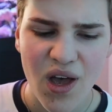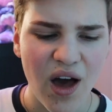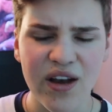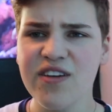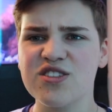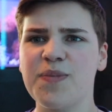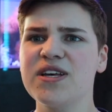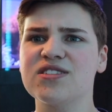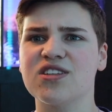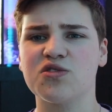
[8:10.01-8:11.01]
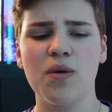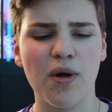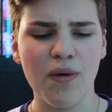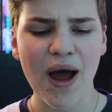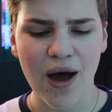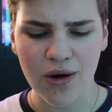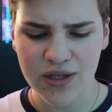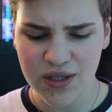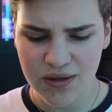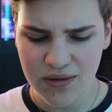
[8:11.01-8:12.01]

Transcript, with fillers: Enough space to swim around?